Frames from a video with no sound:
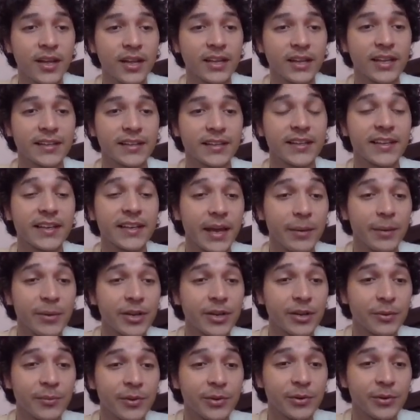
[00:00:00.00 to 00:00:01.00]
Like the gaming
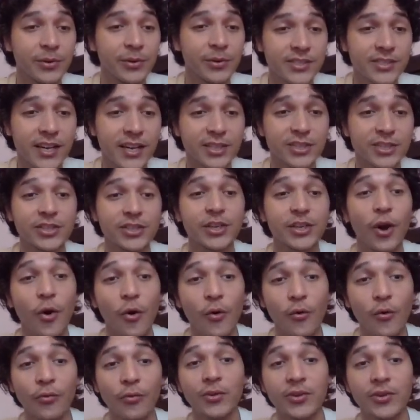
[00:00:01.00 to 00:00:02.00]
community is actually
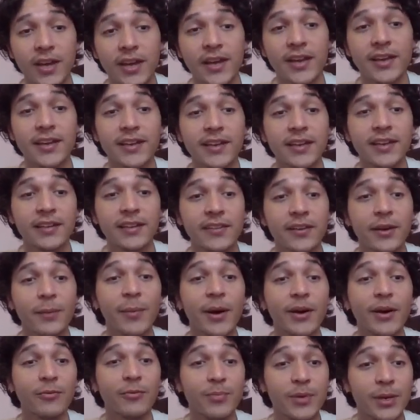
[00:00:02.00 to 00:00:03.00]
overtaking the
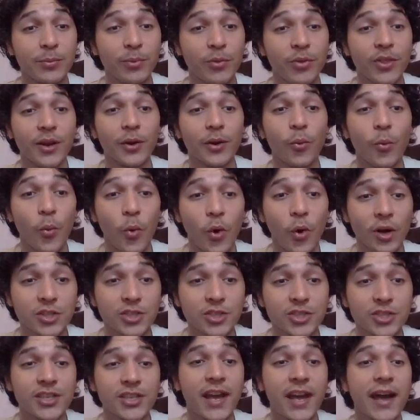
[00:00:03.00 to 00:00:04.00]
amount of people that are
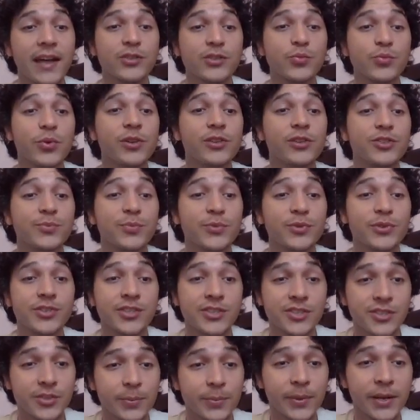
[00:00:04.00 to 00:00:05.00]
watching as well as
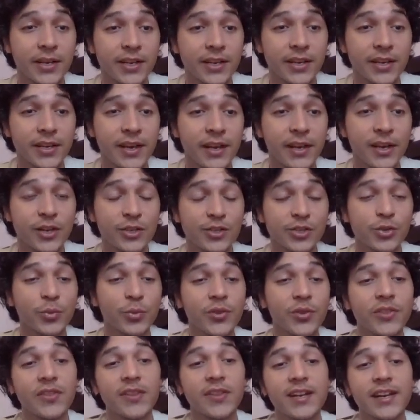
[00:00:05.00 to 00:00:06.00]
participating. So
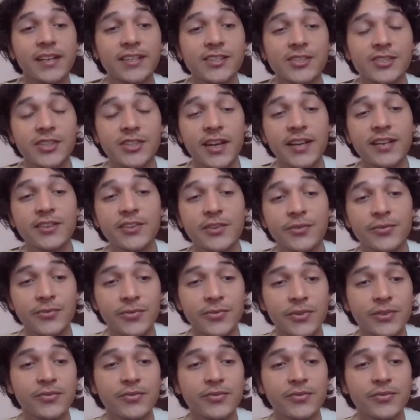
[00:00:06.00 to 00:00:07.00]
within the next 10 to
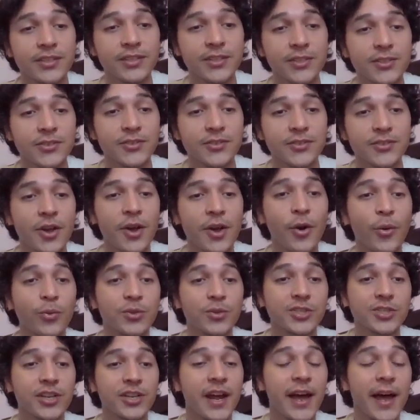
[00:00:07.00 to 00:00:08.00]
15 years,
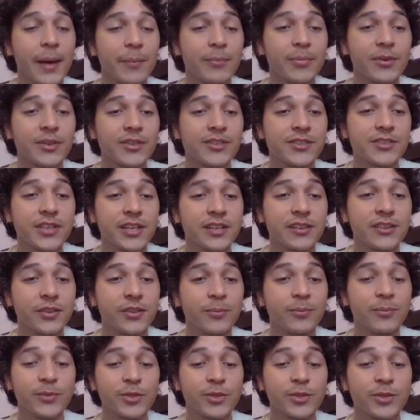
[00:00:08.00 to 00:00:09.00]
what's going to happen is that the
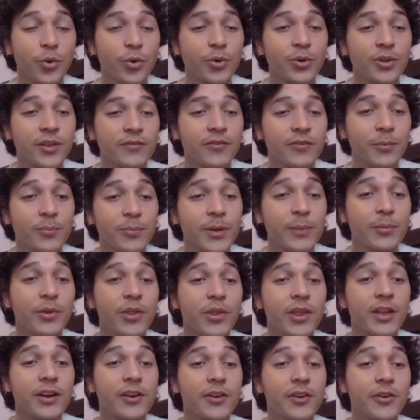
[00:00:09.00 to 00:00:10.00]
majority of the people
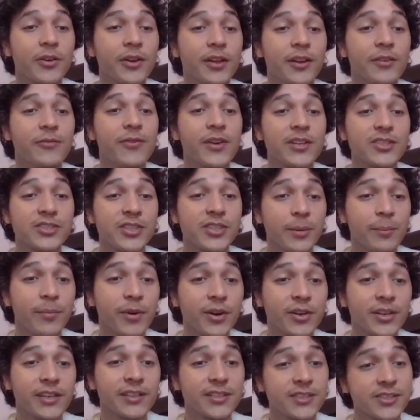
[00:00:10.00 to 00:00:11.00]
that are investing
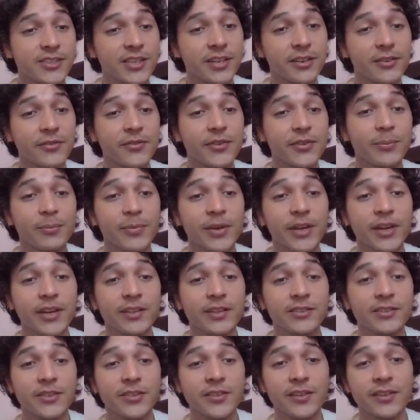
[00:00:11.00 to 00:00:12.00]
money, instead of it being
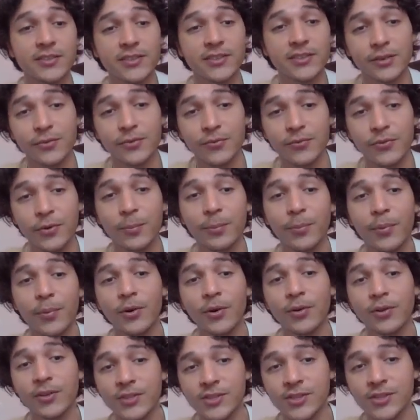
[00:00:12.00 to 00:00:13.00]
into things like
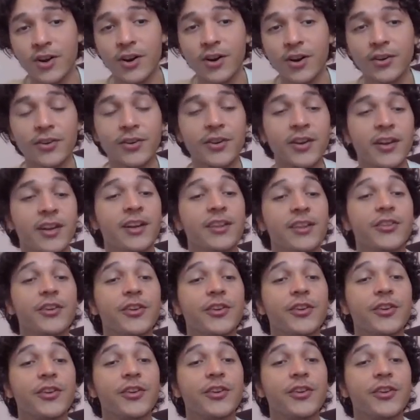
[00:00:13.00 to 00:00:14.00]
football and soccer, they're
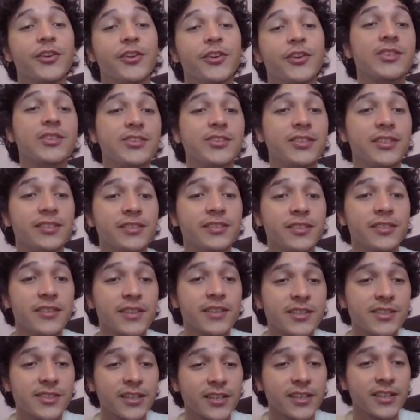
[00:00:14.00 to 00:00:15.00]
going to be investing into
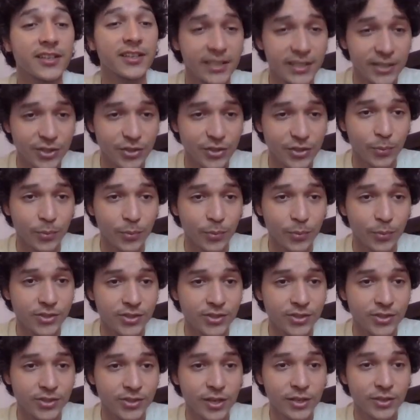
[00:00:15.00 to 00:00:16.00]
things like
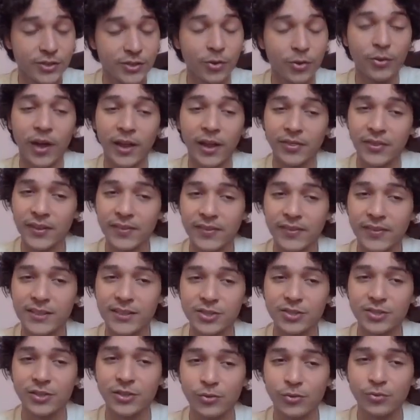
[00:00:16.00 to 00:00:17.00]
esports. So I think
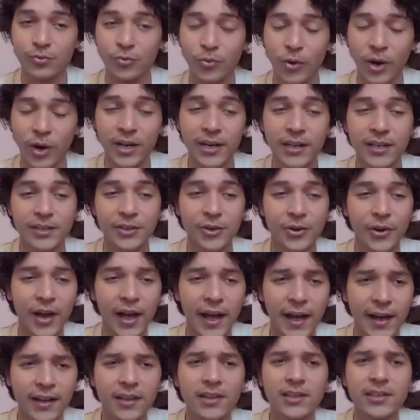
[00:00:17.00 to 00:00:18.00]
that's right in your
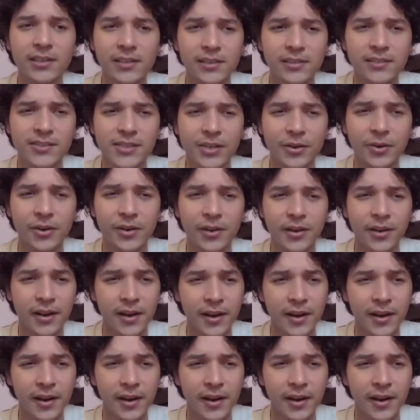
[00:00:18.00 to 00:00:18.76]
alley. Is that right?